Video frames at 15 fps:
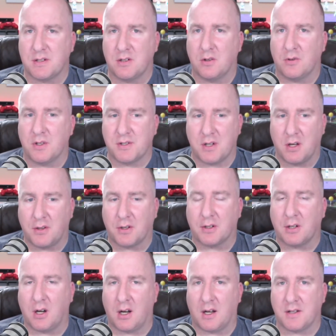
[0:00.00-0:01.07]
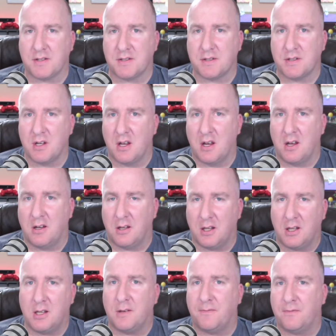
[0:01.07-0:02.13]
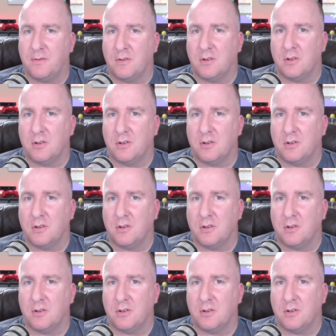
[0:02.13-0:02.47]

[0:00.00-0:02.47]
You know, there's other costs if